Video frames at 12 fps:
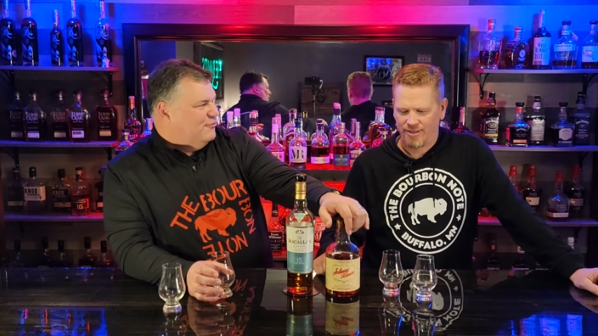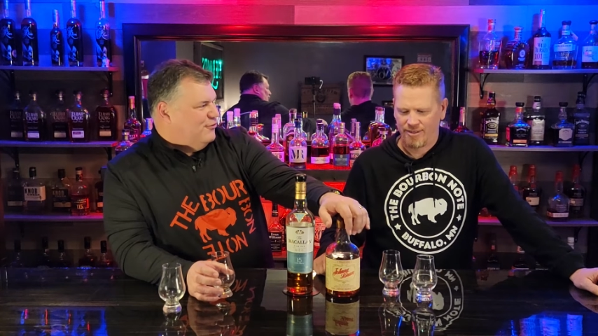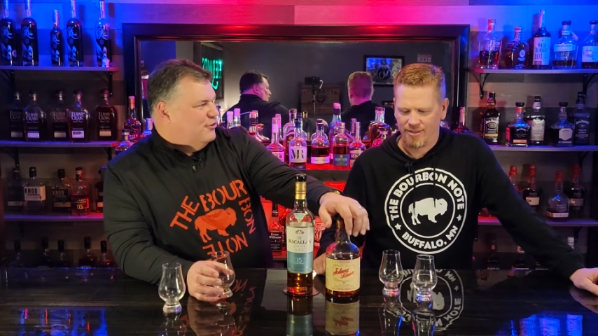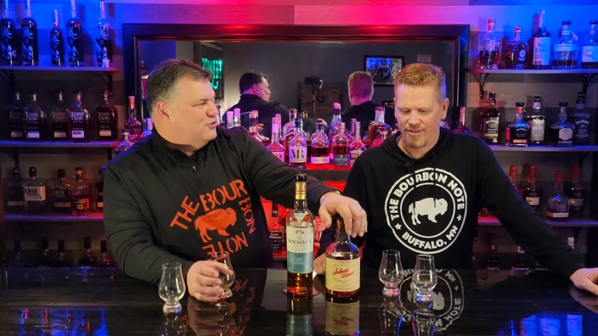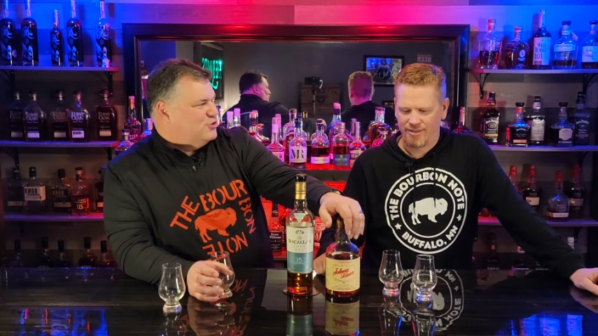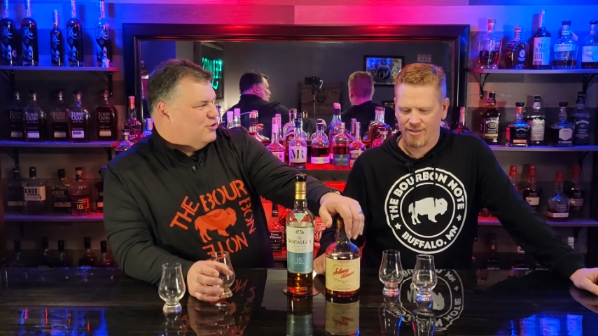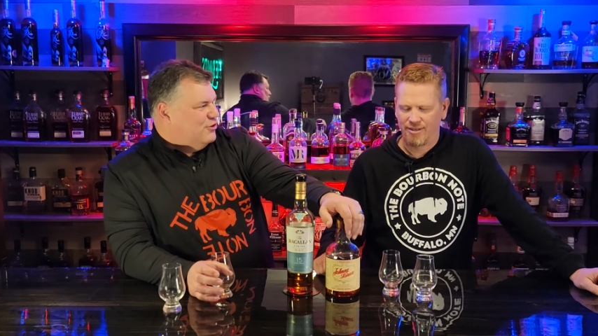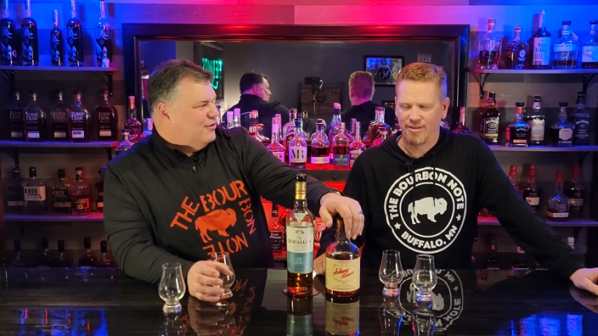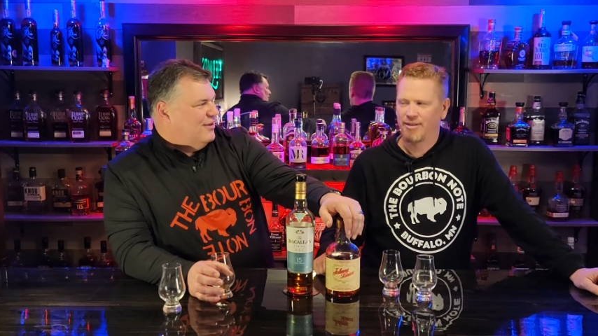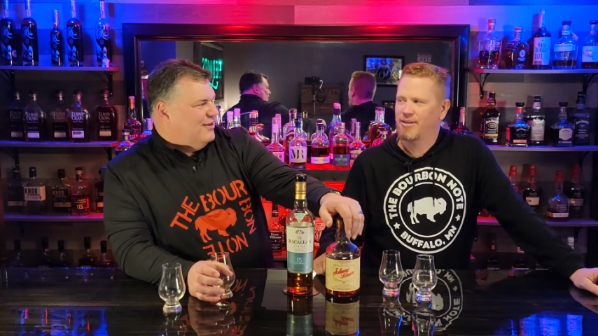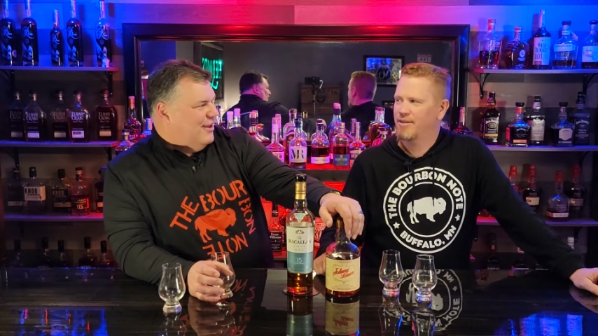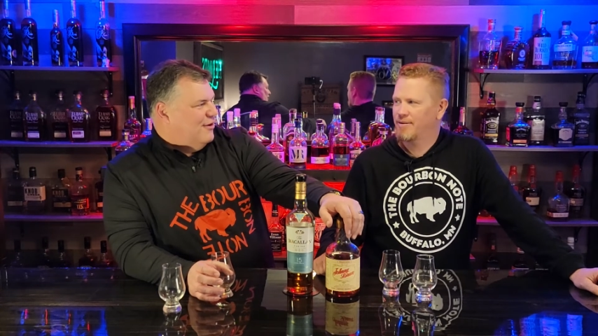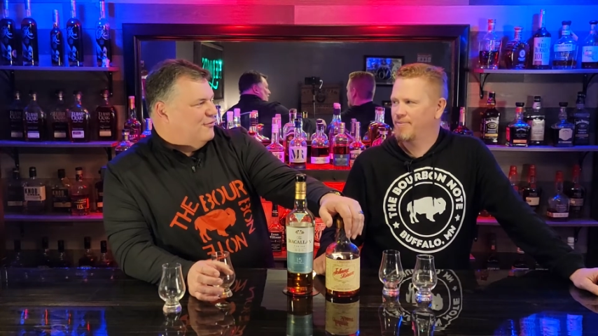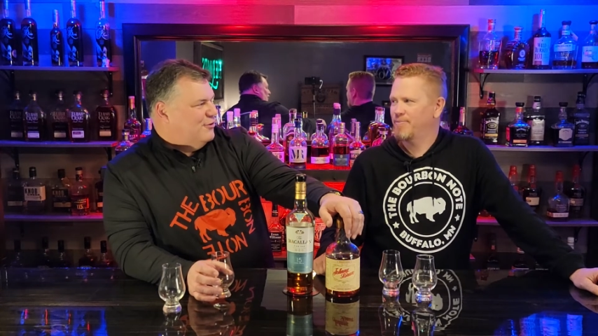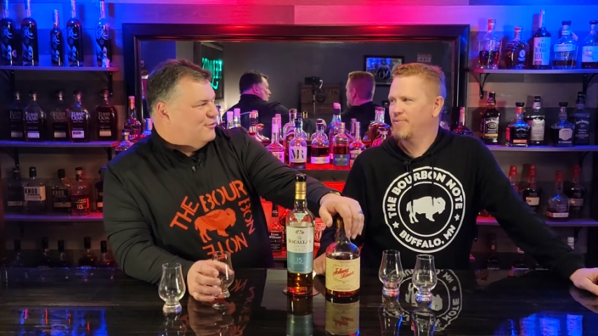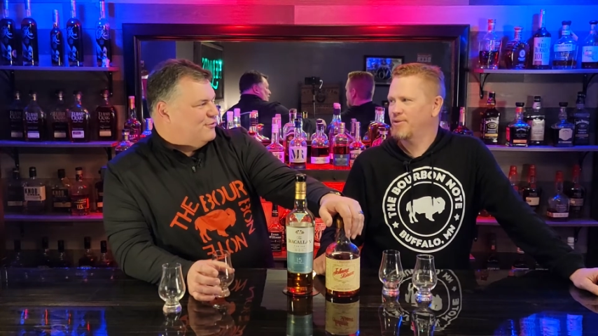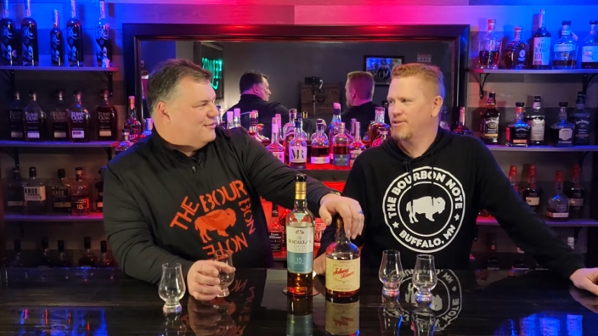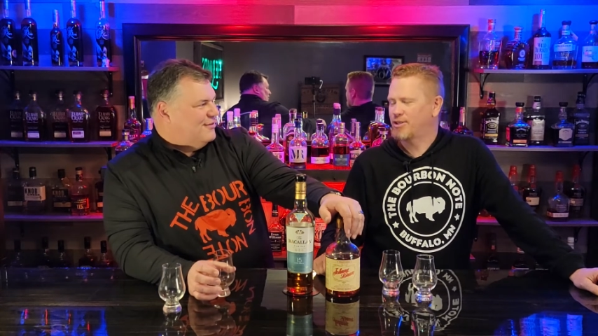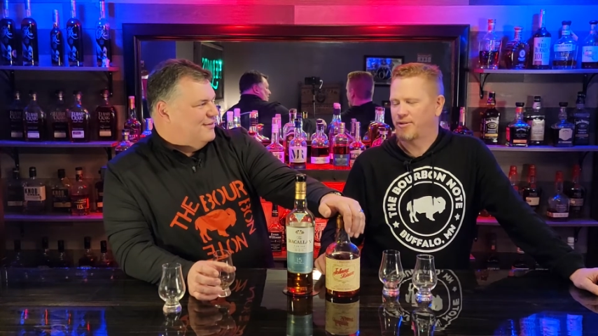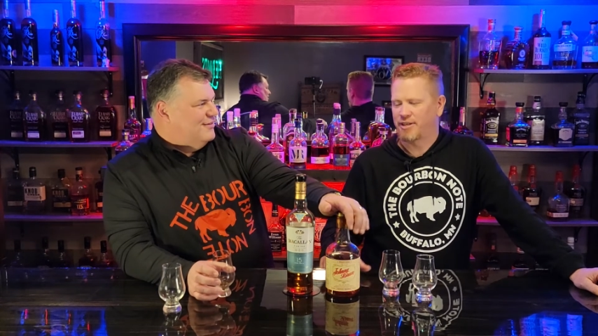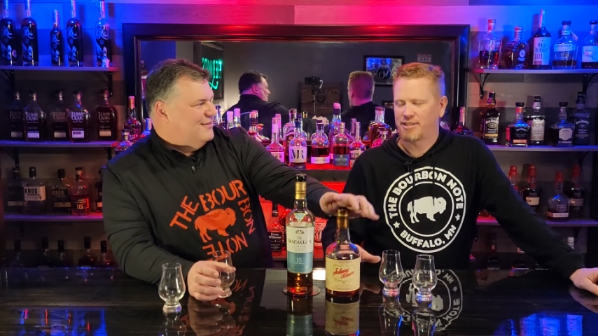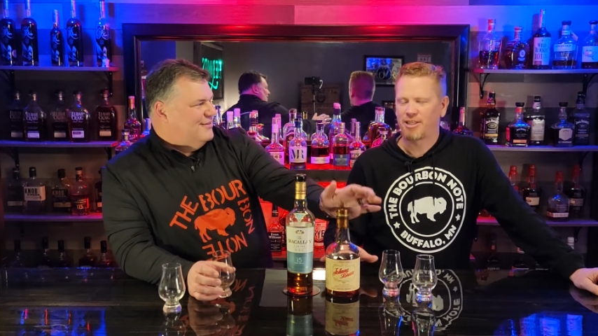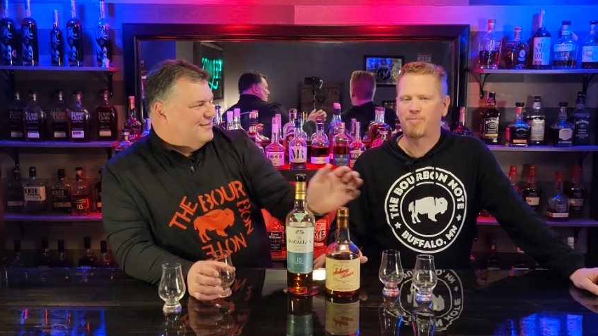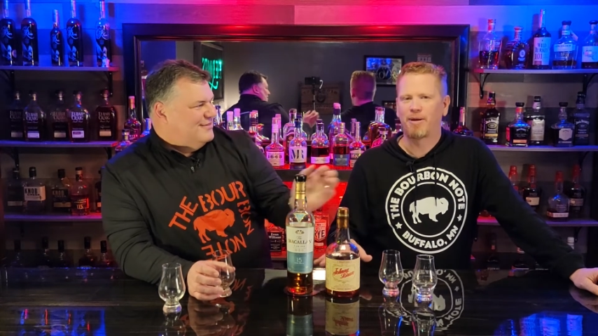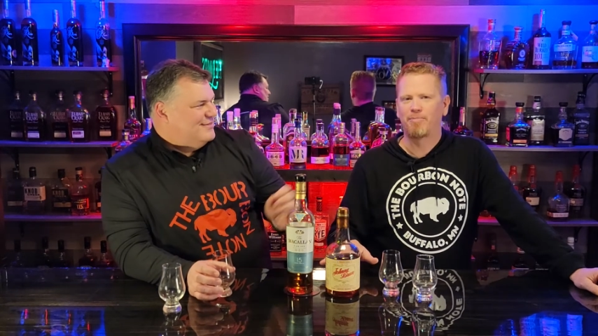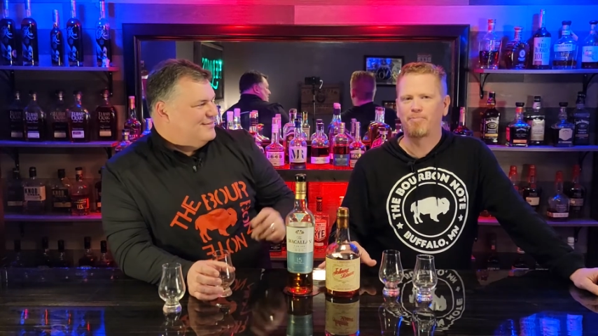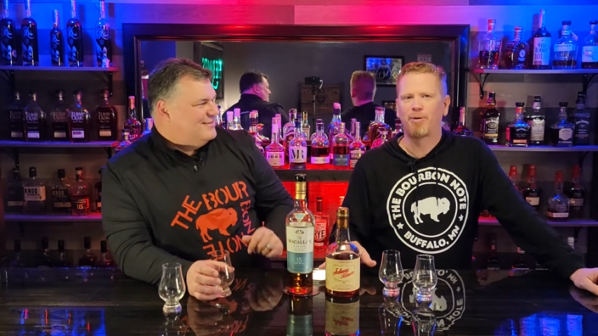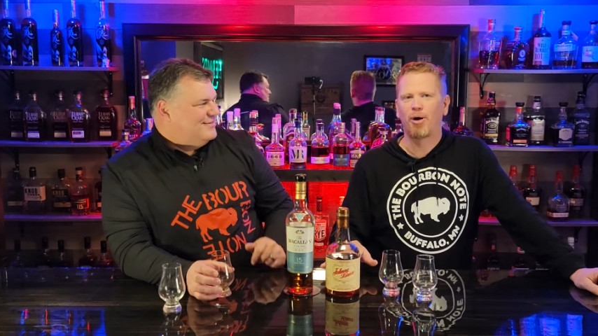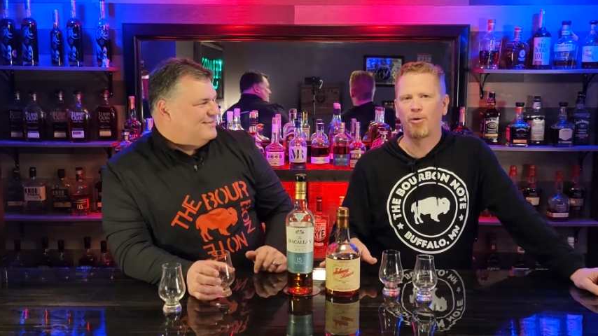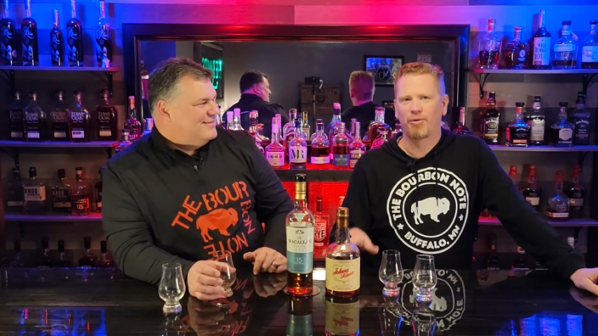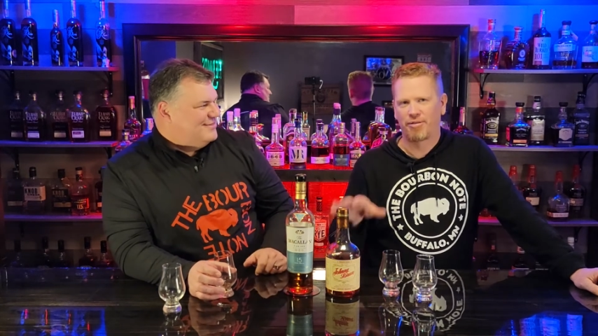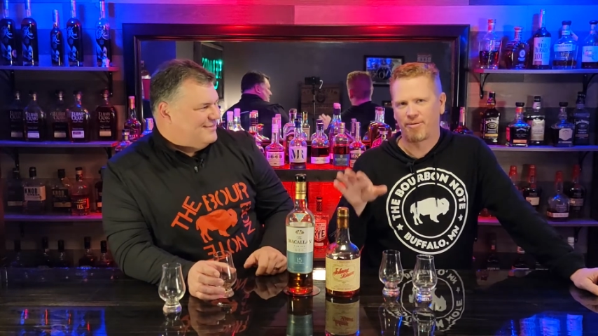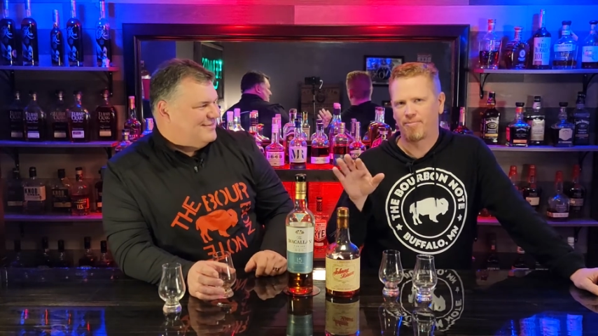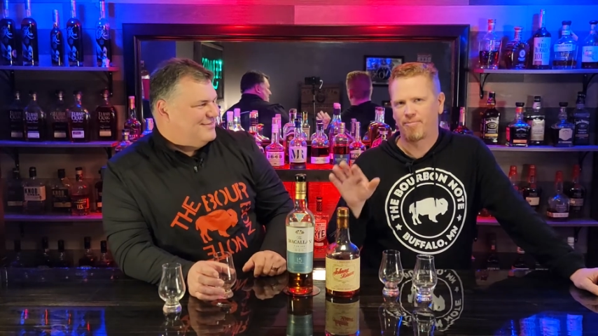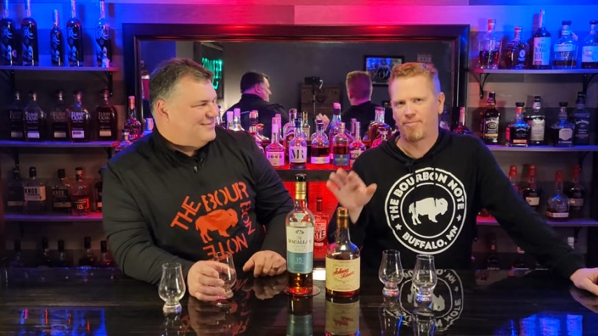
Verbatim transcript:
Speaker 1: future endeavors.
Speaker 2: So this has been both